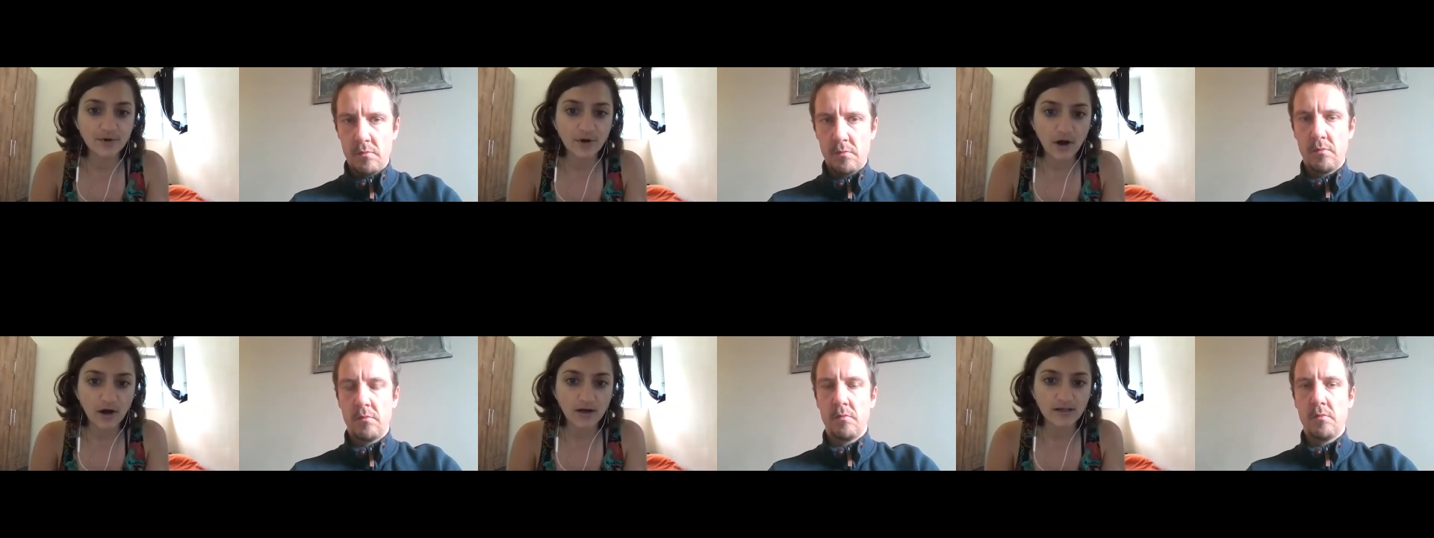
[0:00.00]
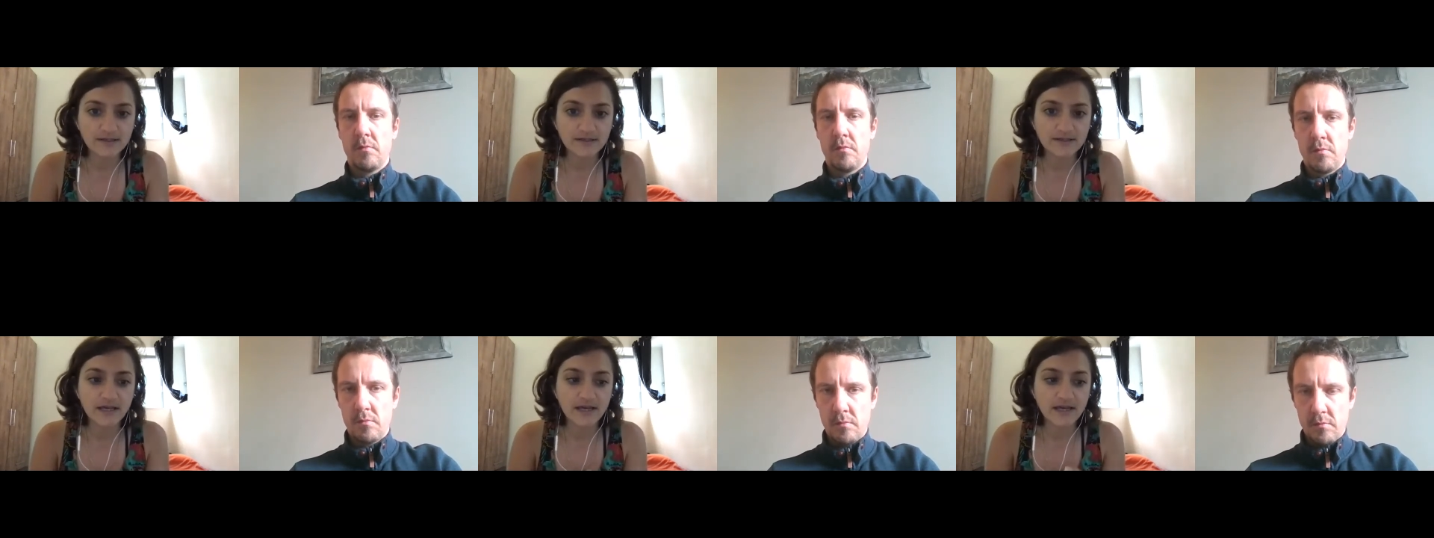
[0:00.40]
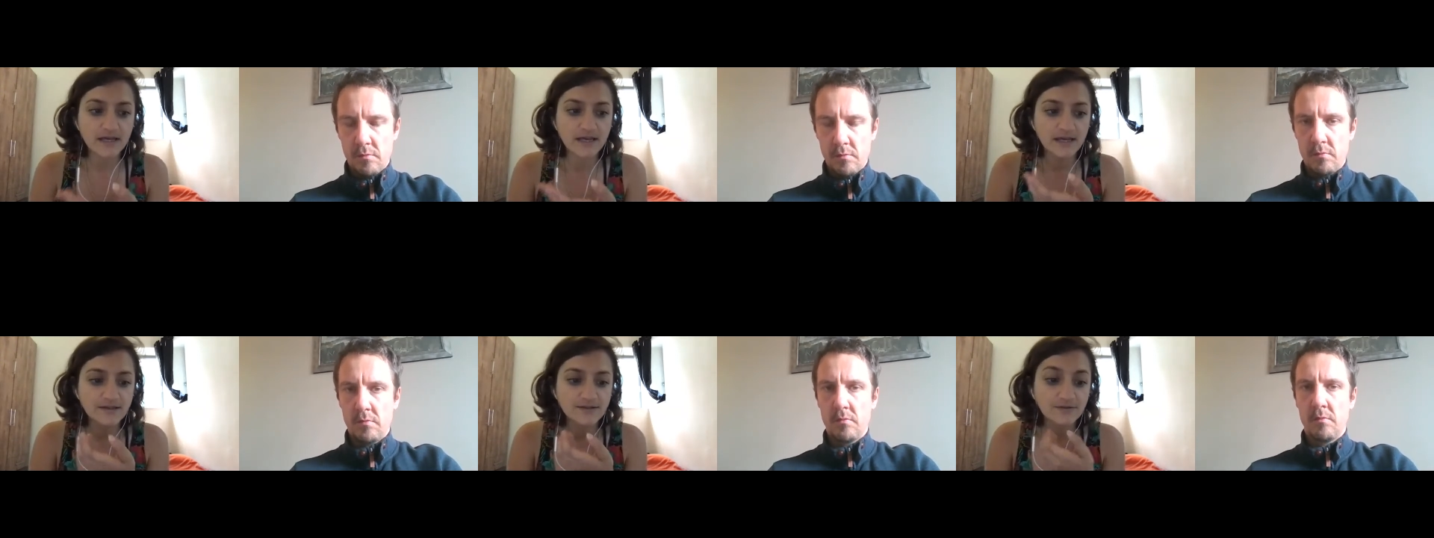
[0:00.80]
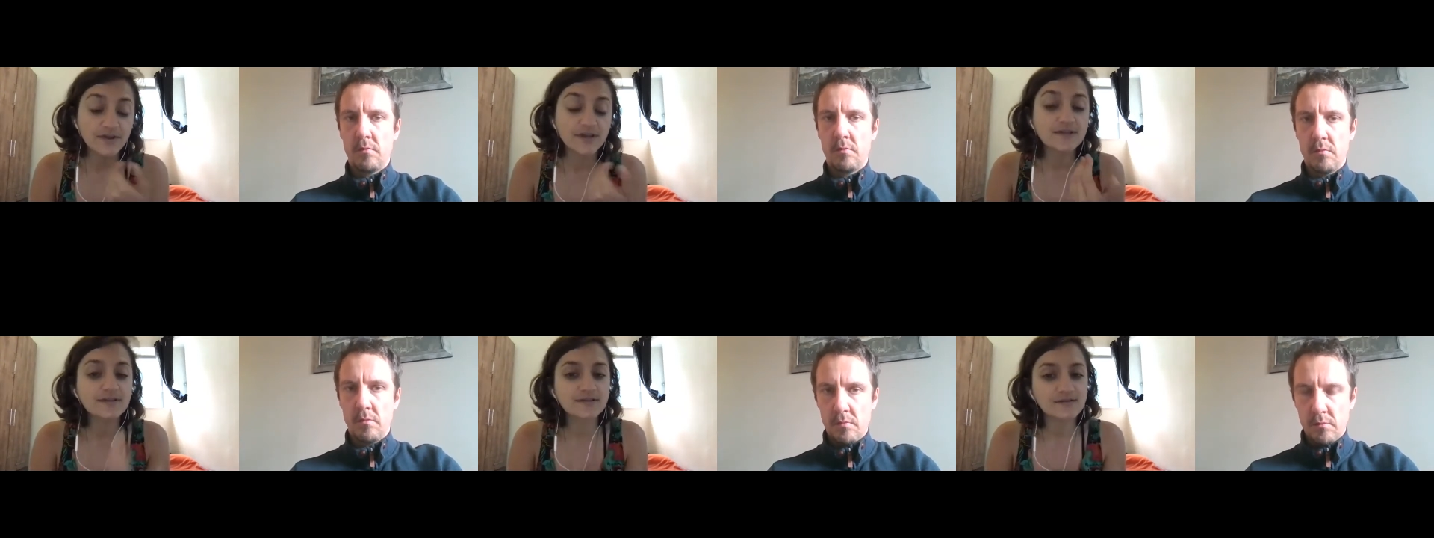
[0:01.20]
Speaker 1: cause. So they
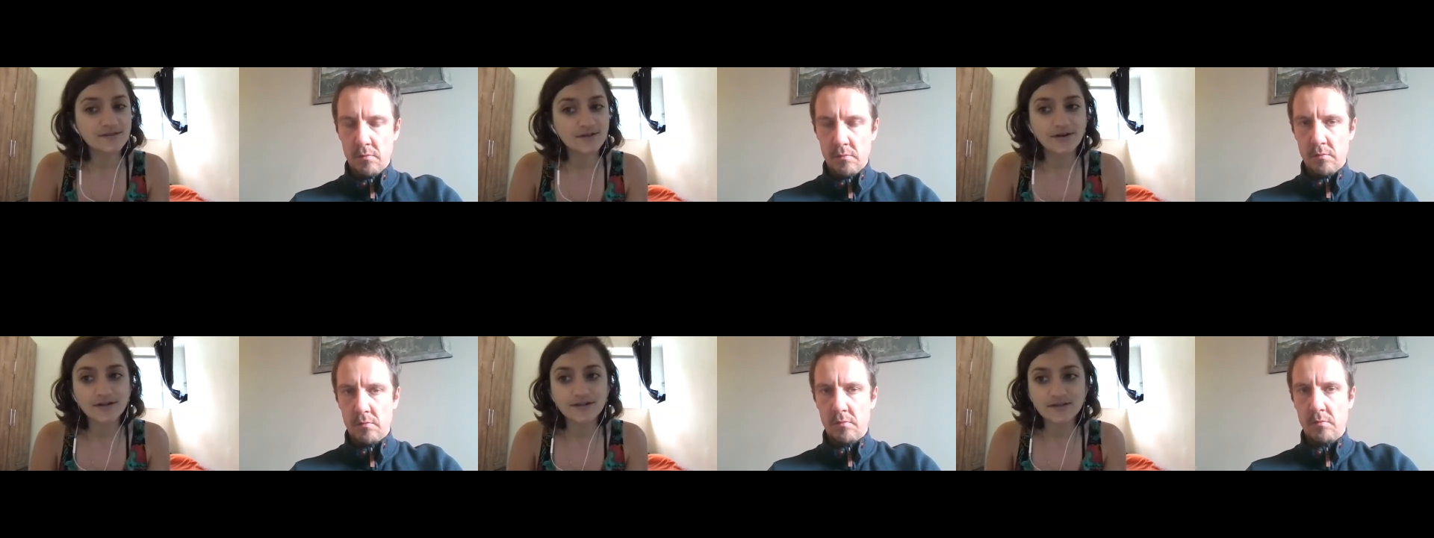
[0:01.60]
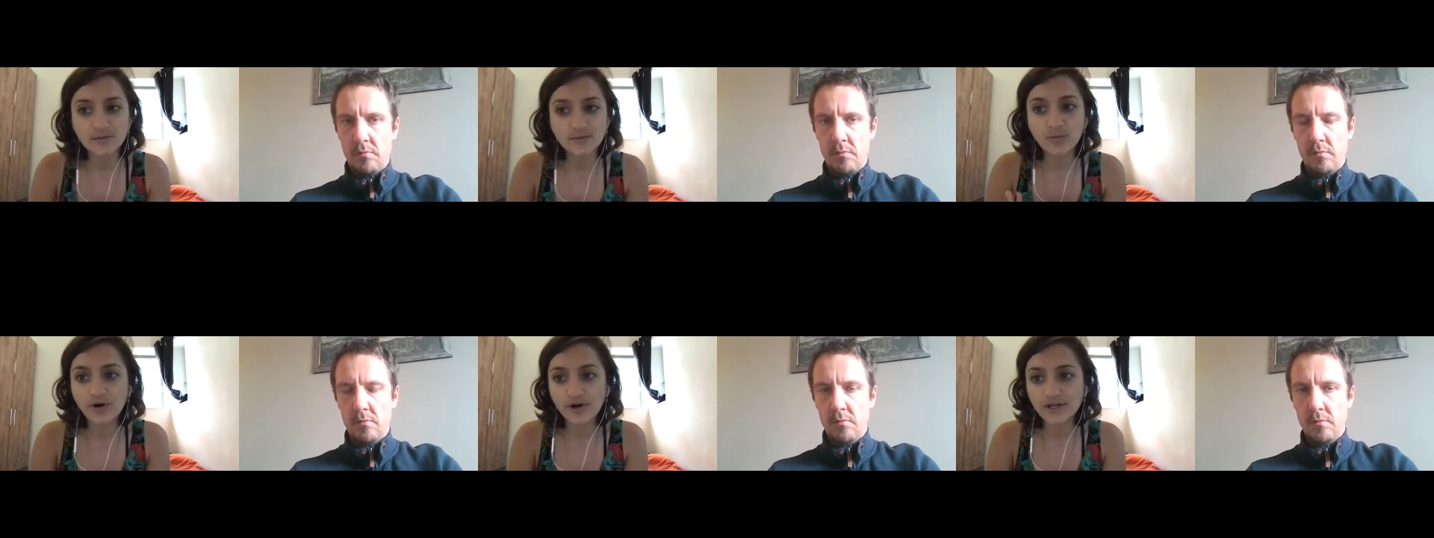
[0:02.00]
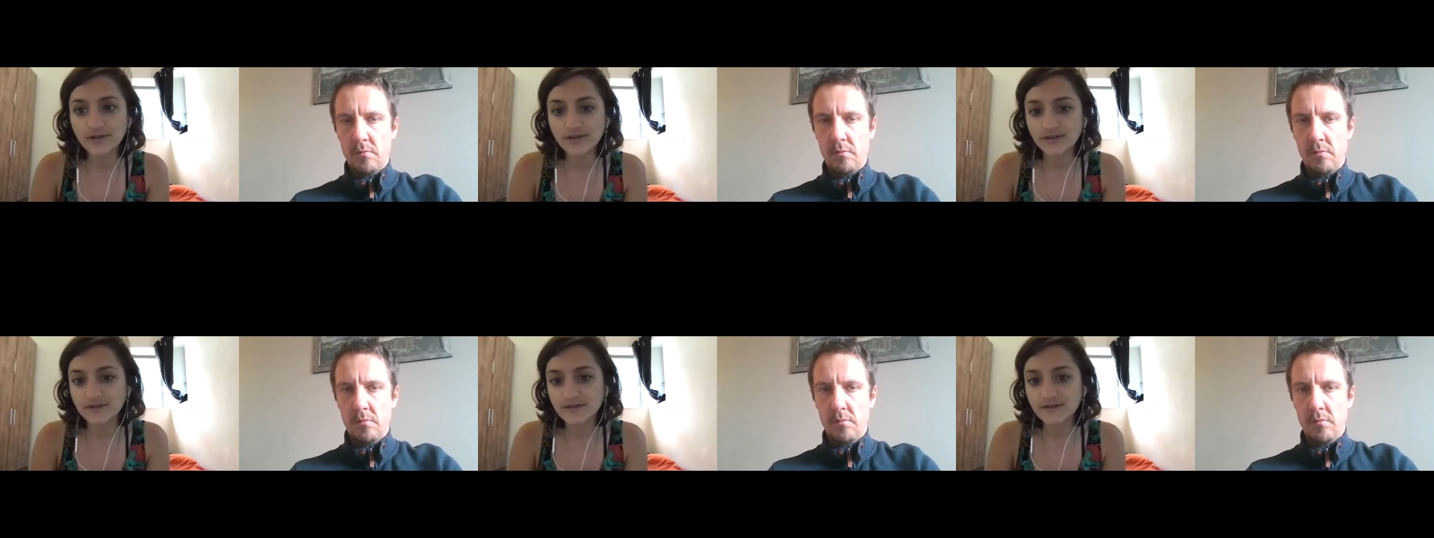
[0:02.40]
started supporting this